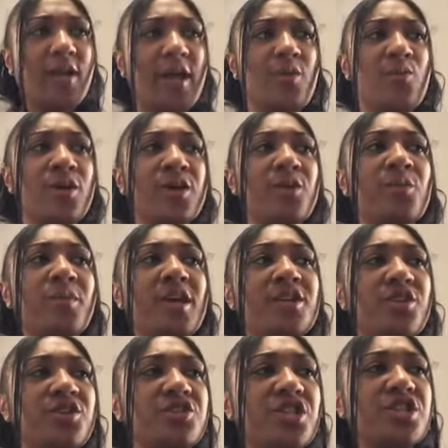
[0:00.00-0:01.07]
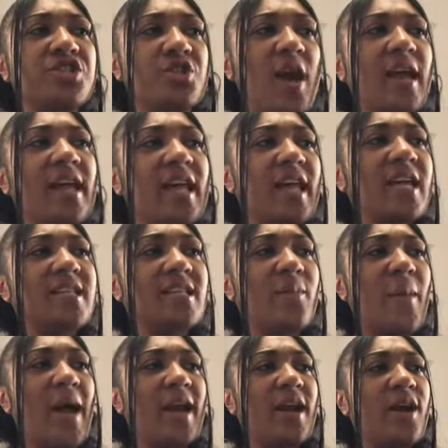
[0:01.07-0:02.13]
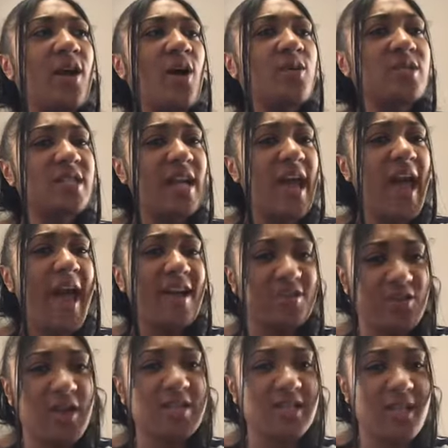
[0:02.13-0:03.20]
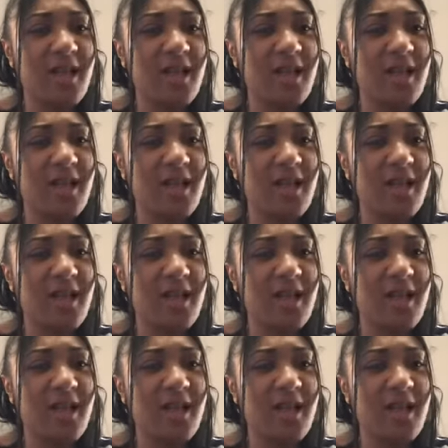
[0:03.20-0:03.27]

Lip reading: Like, what do you mean you're just trying to get somebody to go to the address?